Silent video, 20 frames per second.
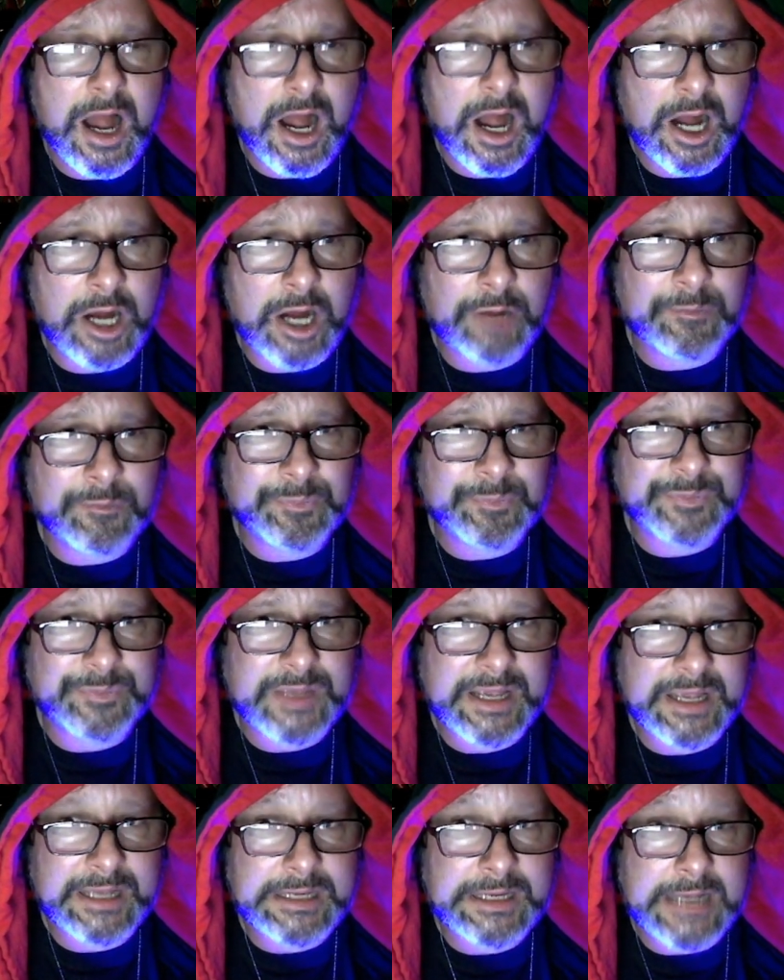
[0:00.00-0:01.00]
And
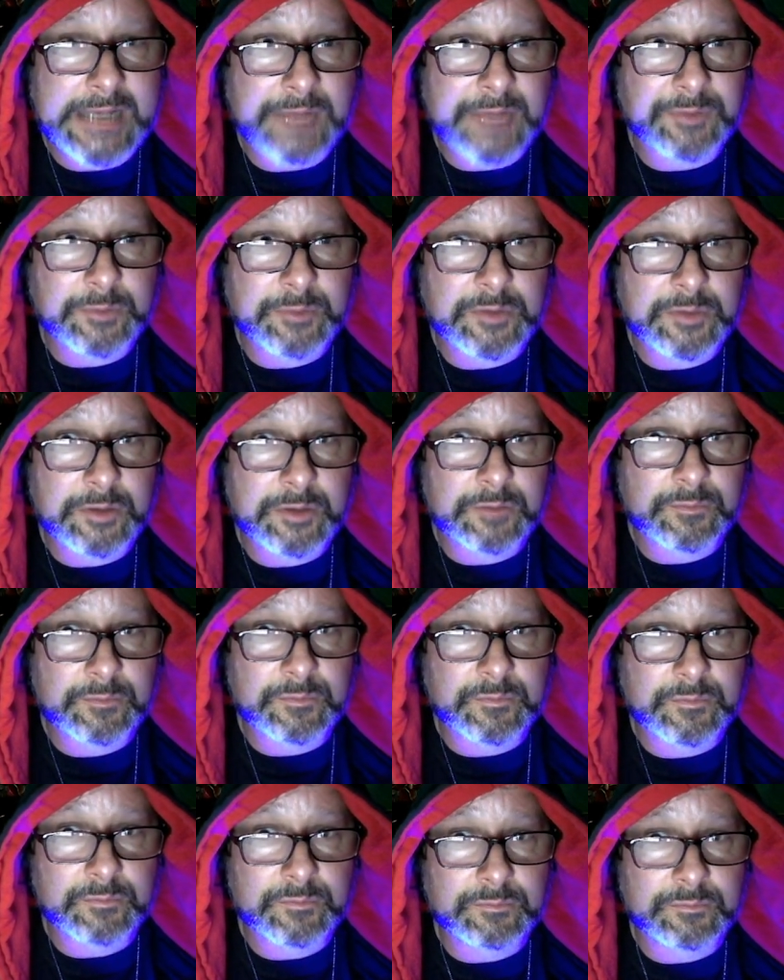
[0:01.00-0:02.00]
he got them to
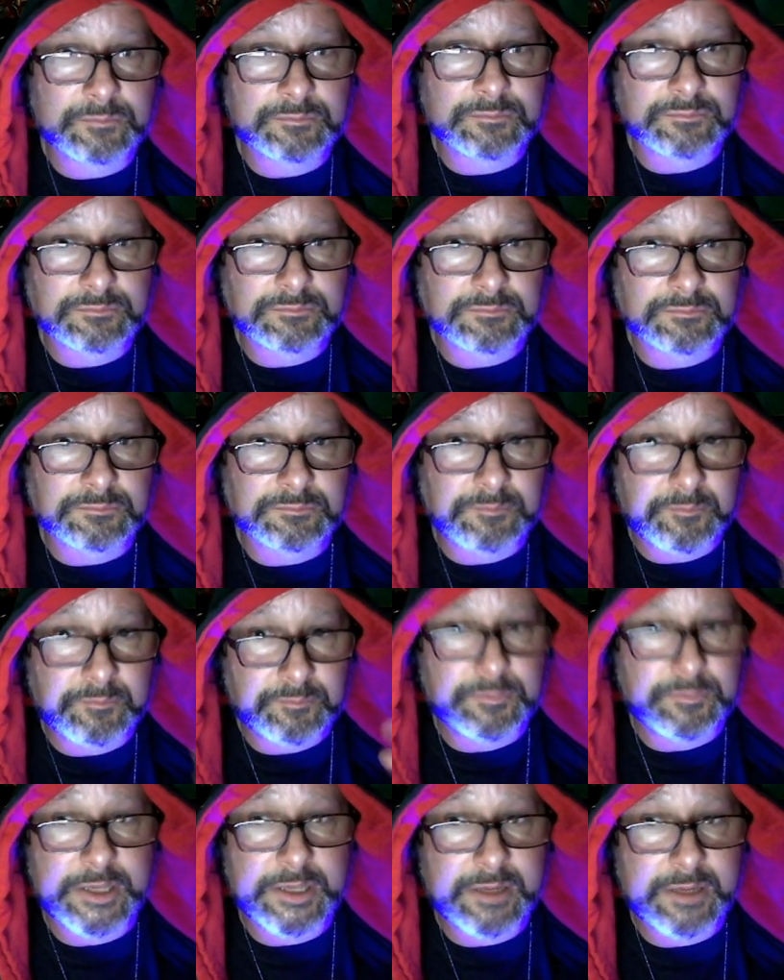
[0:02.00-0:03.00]

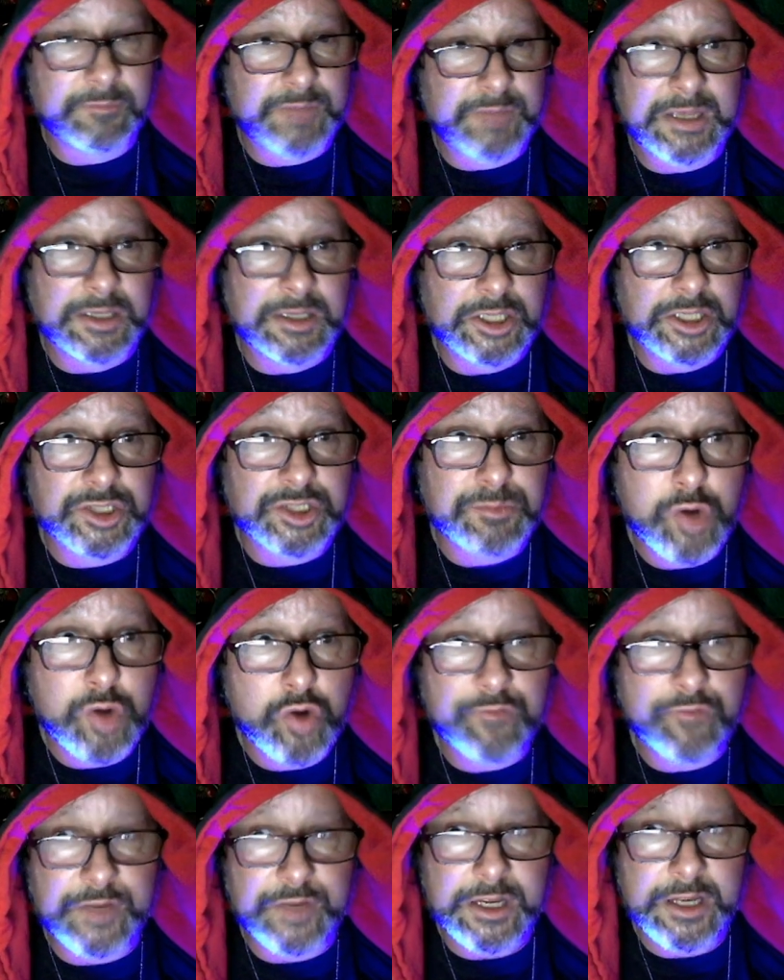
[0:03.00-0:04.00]
be in this
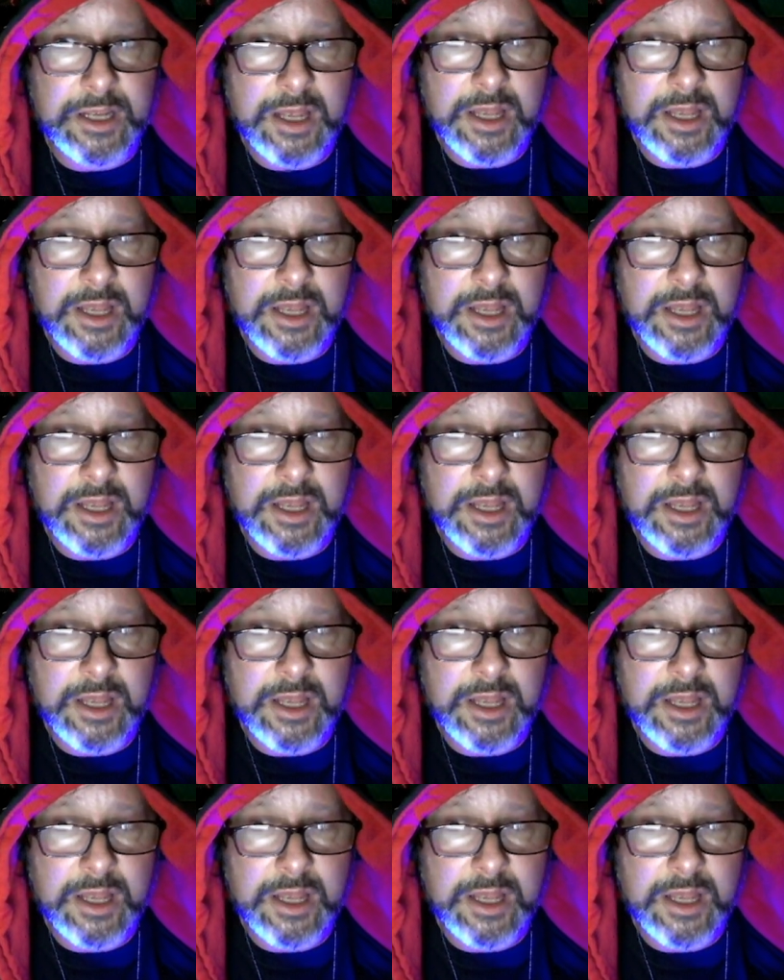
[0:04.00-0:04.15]
movie.